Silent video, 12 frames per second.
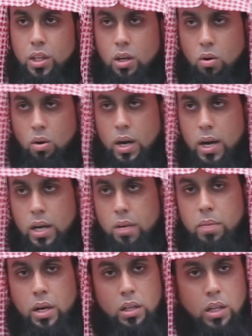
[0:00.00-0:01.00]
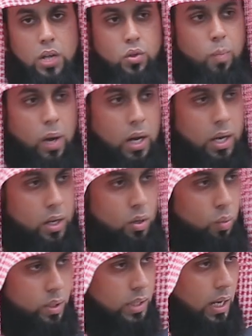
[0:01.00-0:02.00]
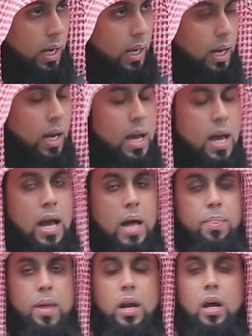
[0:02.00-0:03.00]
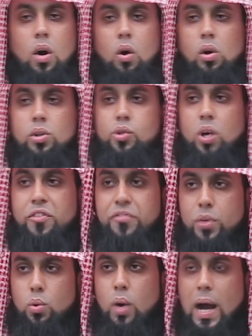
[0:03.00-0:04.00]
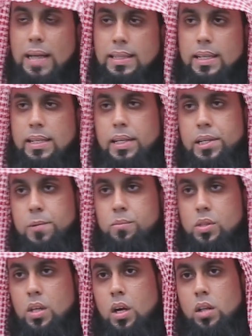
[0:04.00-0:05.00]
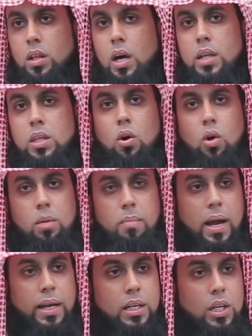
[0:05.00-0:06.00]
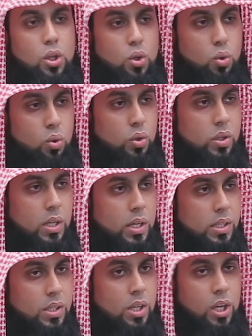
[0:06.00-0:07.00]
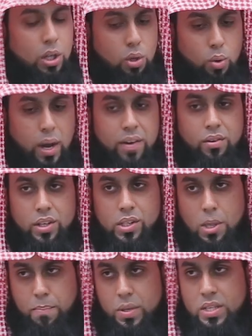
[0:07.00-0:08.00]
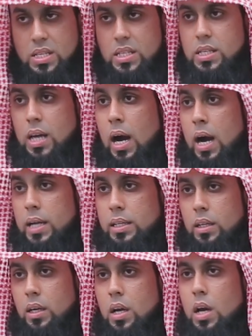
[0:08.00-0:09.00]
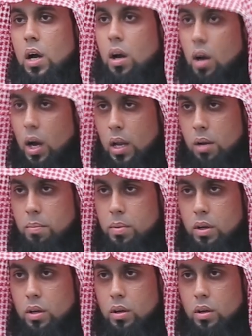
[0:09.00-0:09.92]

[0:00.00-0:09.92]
in the Quran by Allah subhanahu wa ta'ala and there are also a few other terms that Allah the Almighty uses to address a person's heart. Qalb,